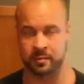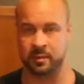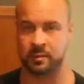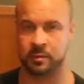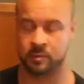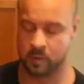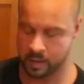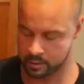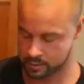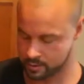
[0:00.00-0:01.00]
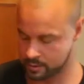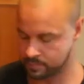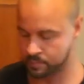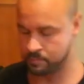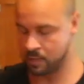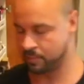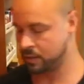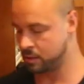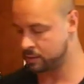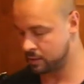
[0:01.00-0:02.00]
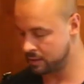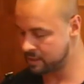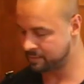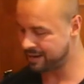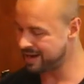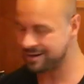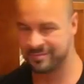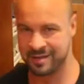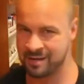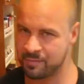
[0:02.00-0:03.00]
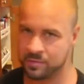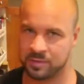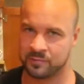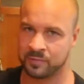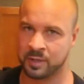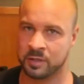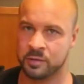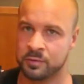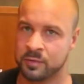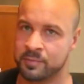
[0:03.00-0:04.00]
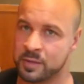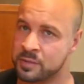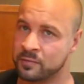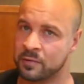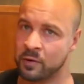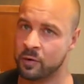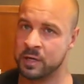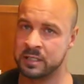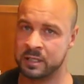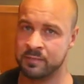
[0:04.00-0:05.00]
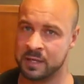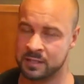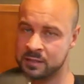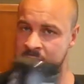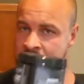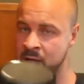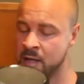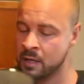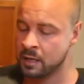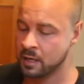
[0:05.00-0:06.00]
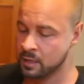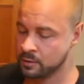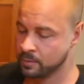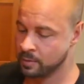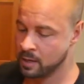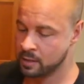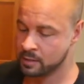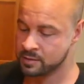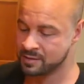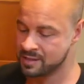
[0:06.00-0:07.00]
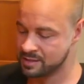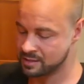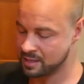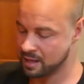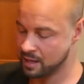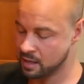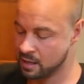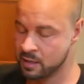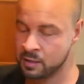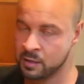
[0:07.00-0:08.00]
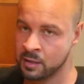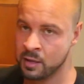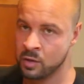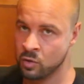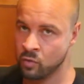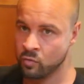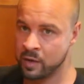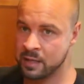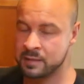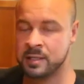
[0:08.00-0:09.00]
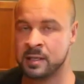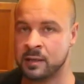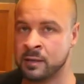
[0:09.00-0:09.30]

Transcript: in a little while since I've been using this, but I don't think most of them include a bunch of different creatine mixes in their products. So this is a great